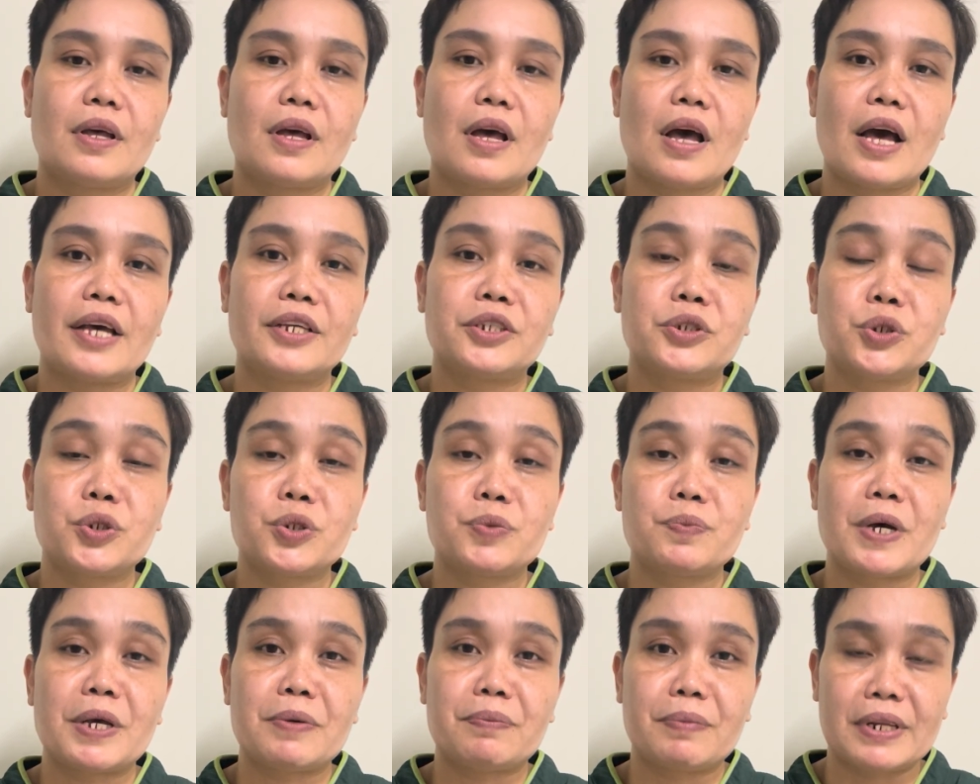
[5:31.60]
I choose
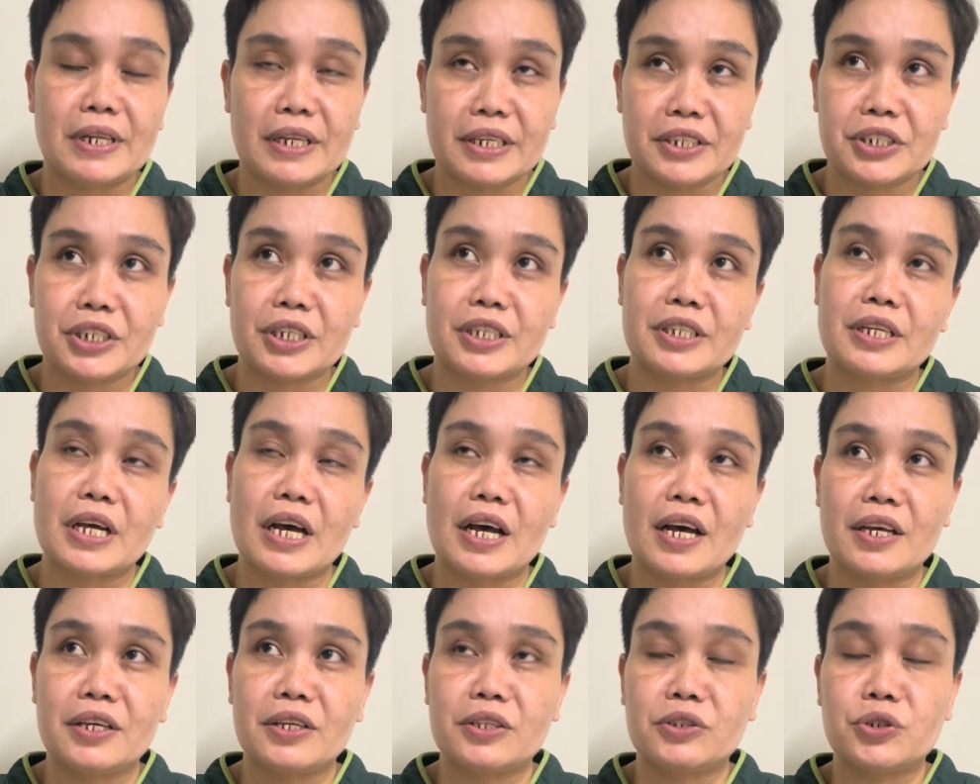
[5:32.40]
Malaysia
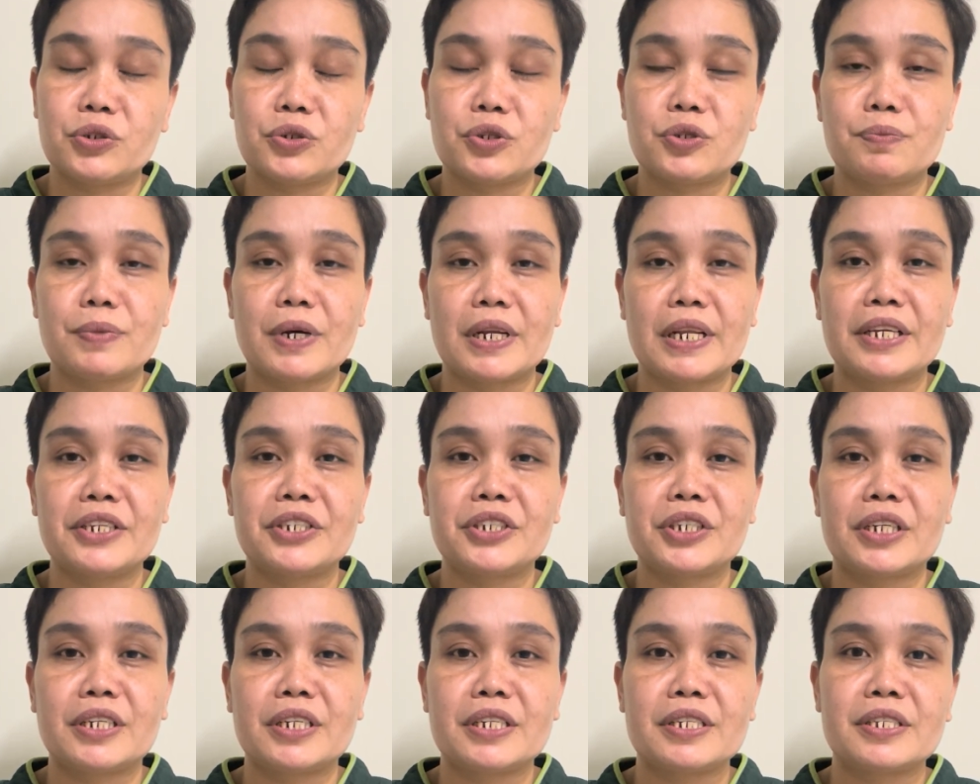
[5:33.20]

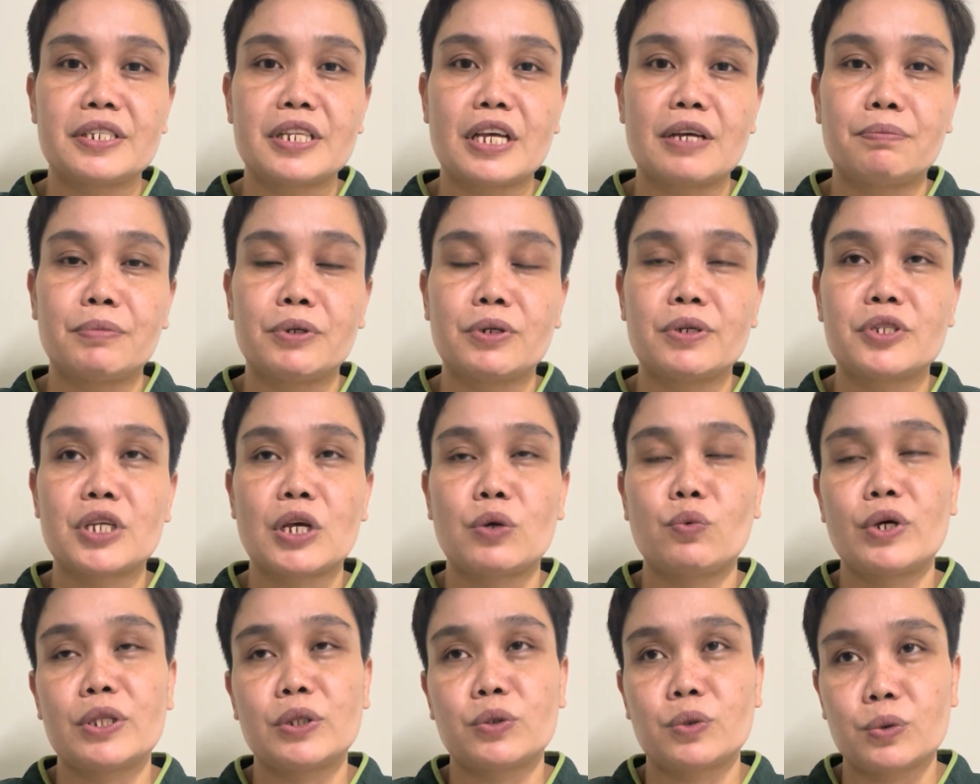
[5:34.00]
this time because I
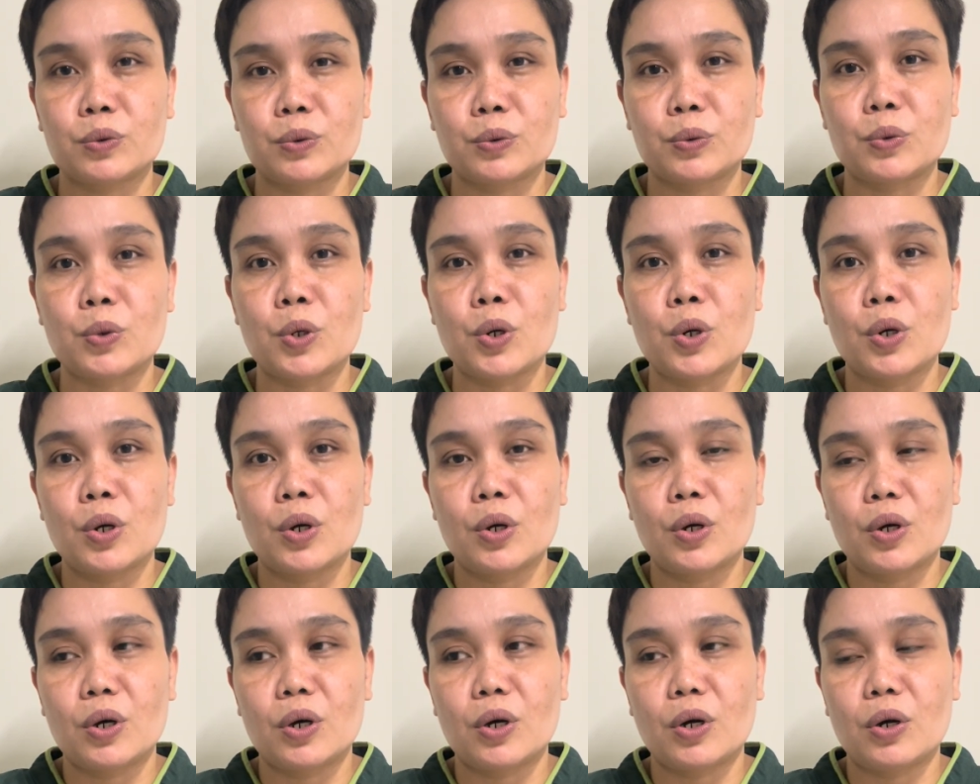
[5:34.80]
want to
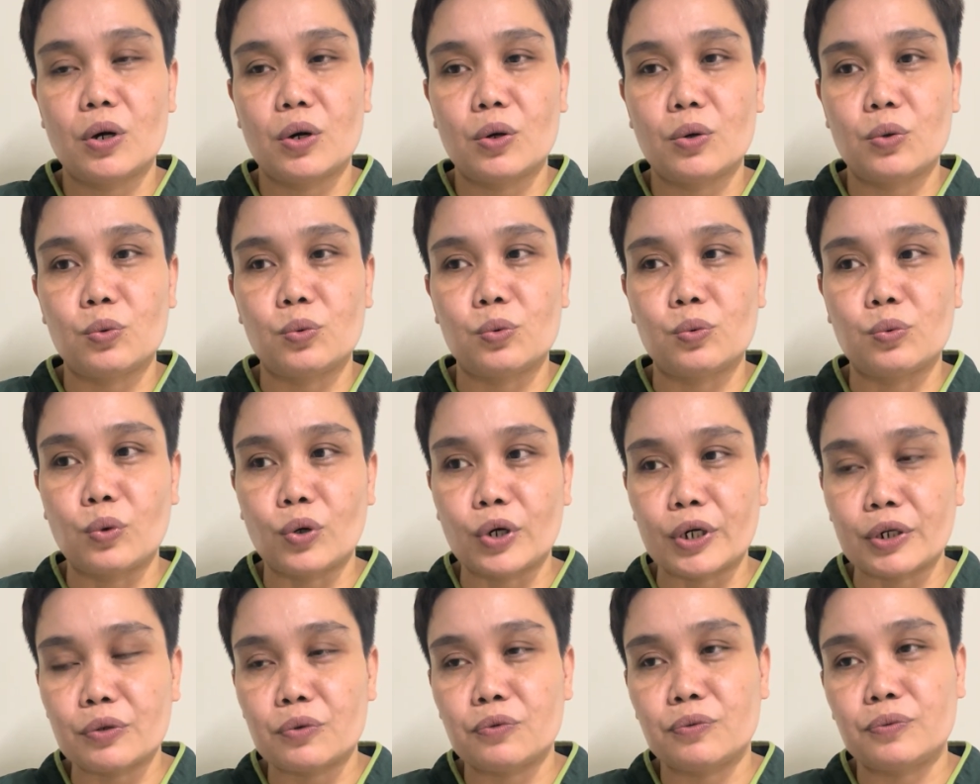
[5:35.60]

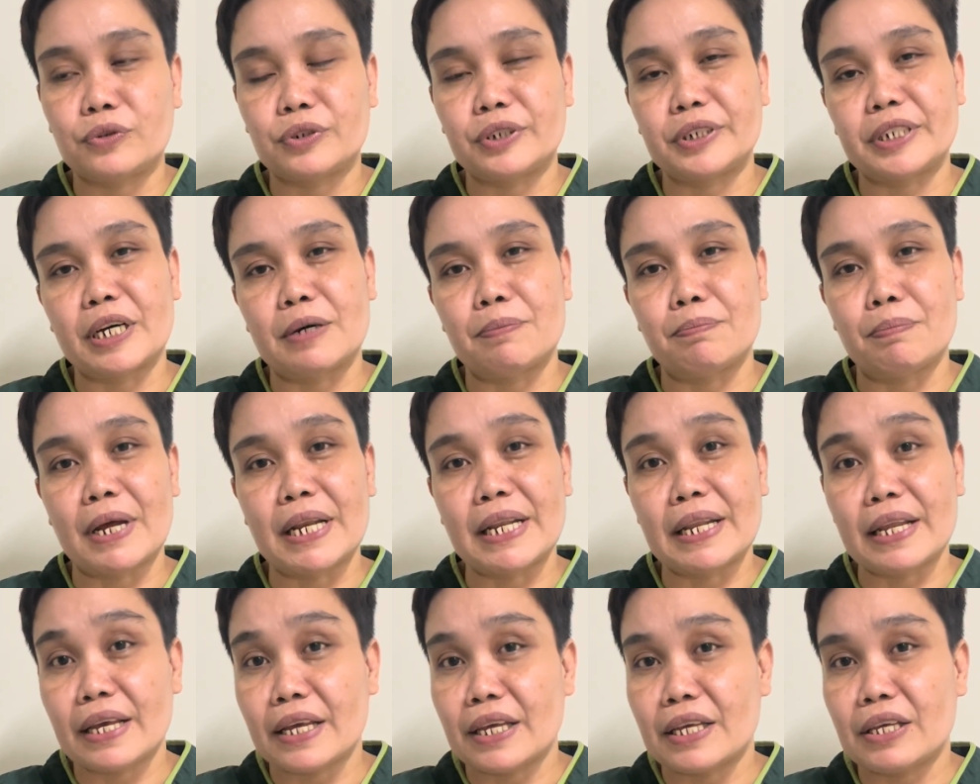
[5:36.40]
work for the
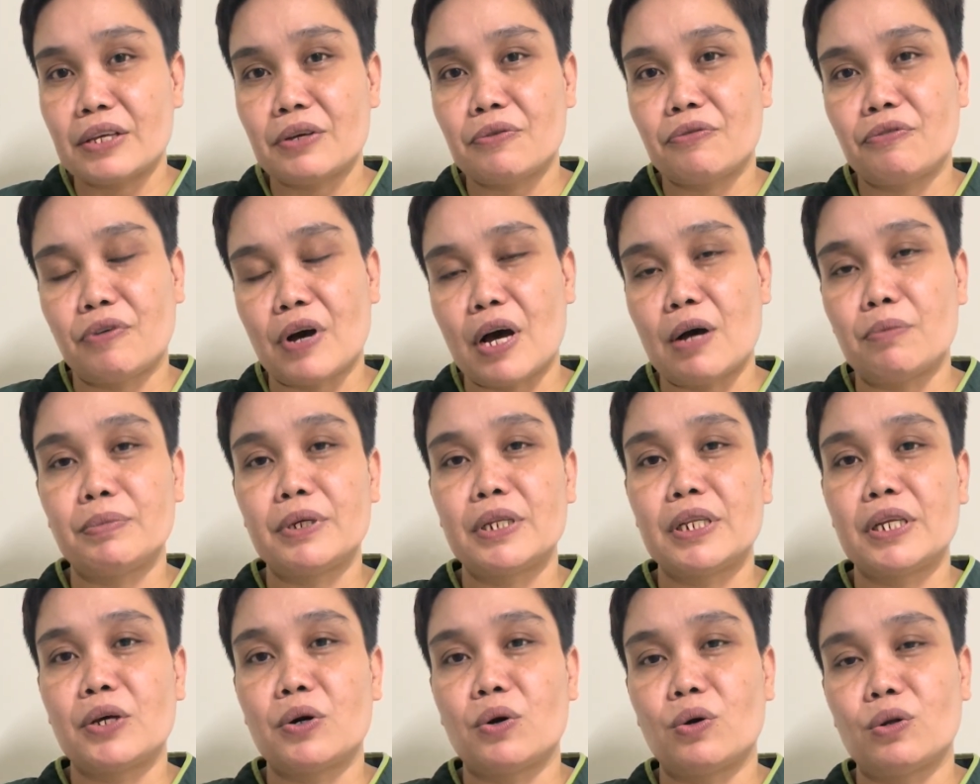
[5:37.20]
Malay
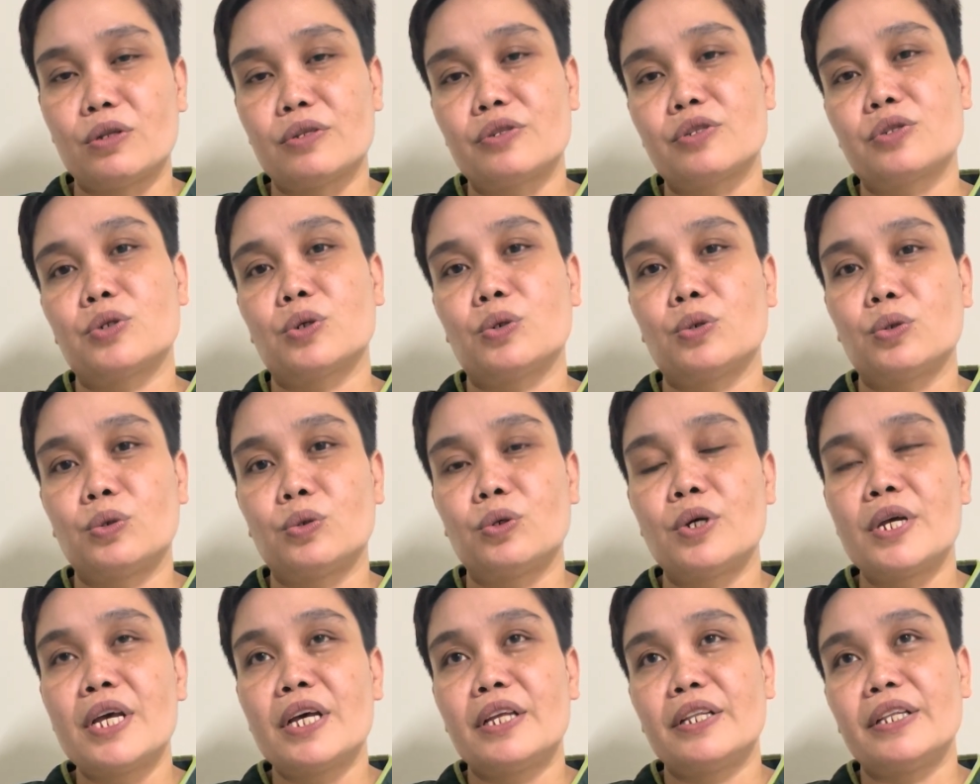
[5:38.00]
family also.
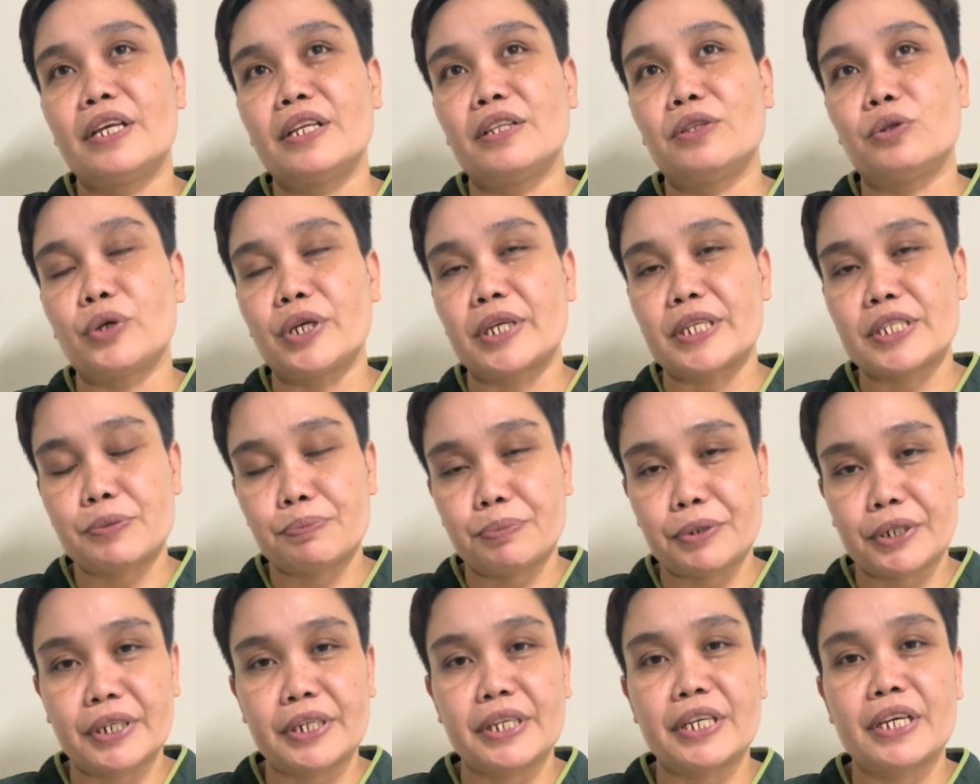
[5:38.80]
Then to
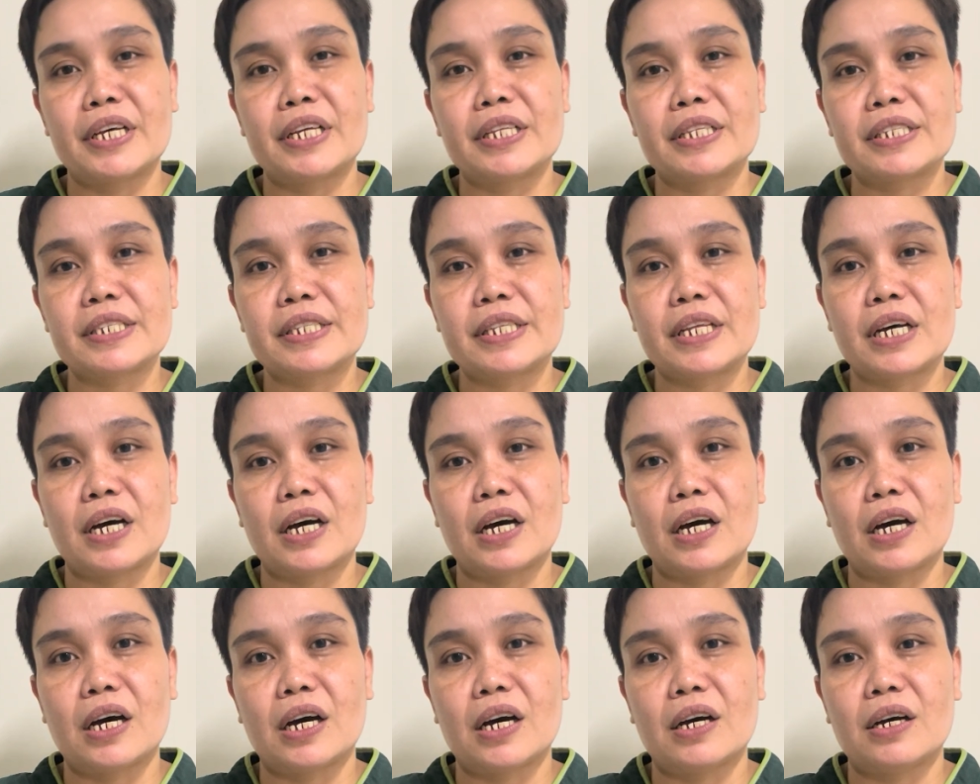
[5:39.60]
experience
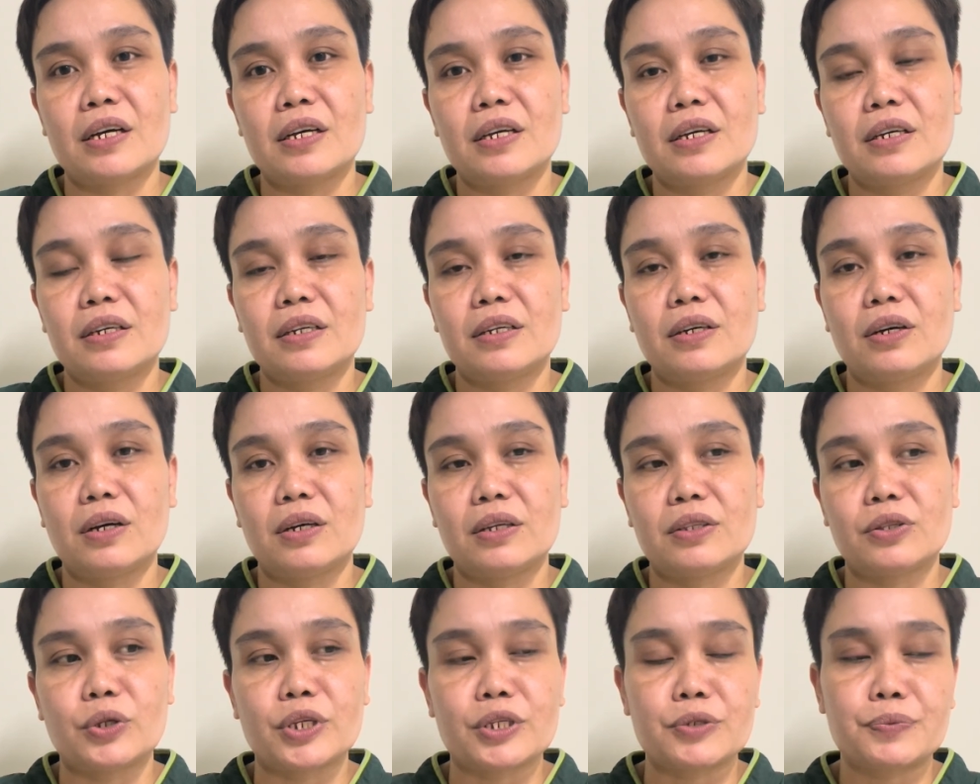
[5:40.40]
the
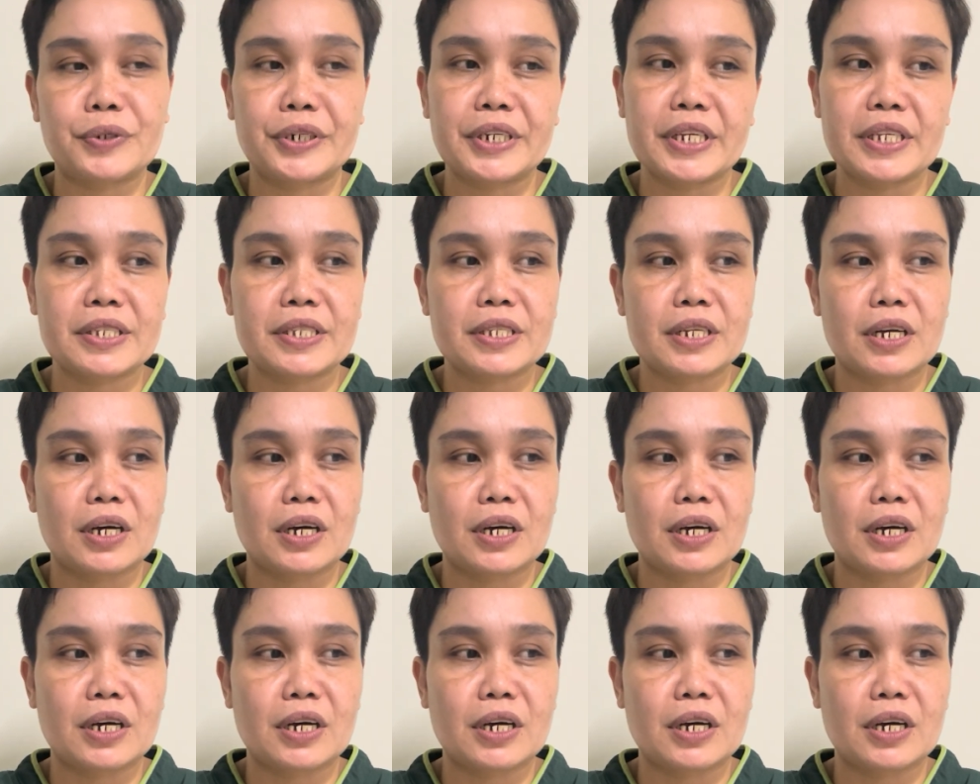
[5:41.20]
place